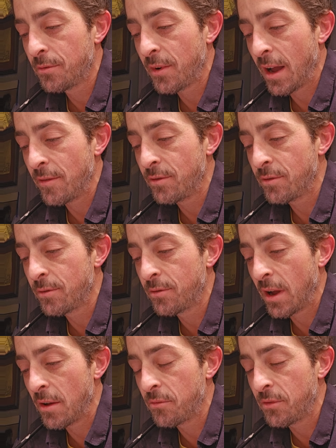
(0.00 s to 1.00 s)

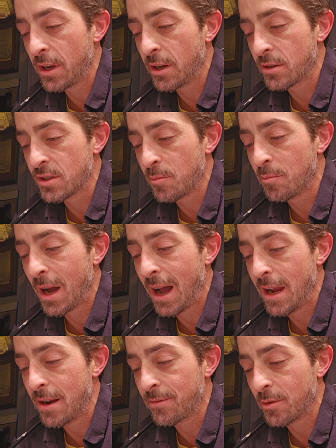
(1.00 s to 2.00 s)
five figures and
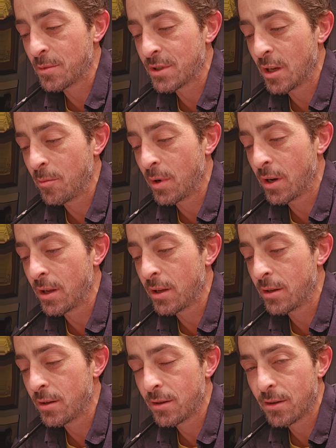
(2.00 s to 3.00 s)
buy it from somebody,
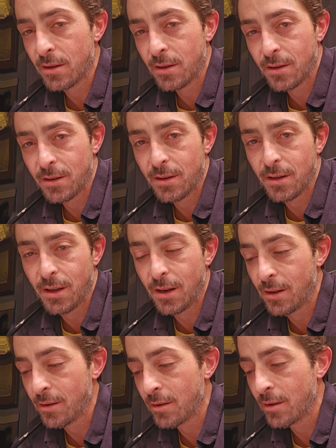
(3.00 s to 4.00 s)
you know.